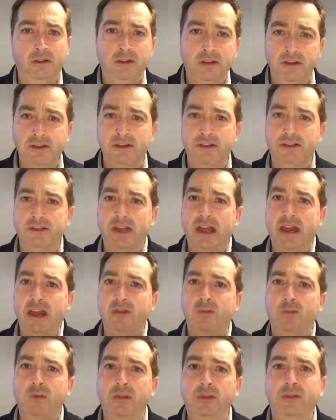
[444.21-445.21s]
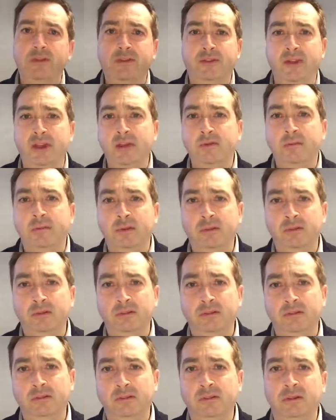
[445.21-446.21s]
And staying with the theme
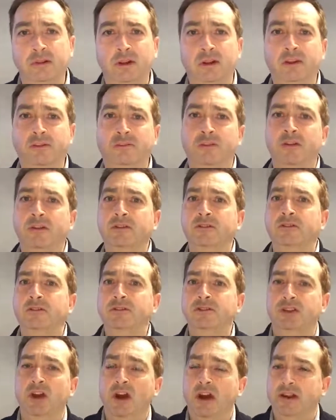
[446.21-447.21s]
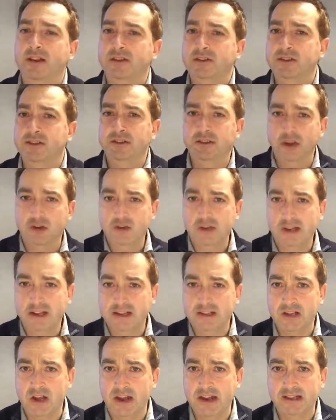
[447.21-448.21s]
of shyness and social
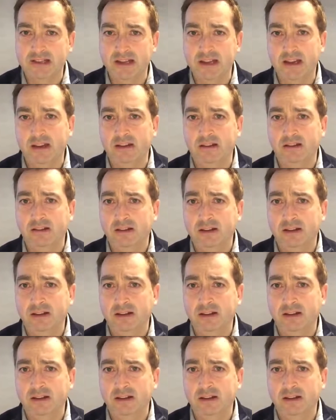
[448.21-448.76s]
anxiety,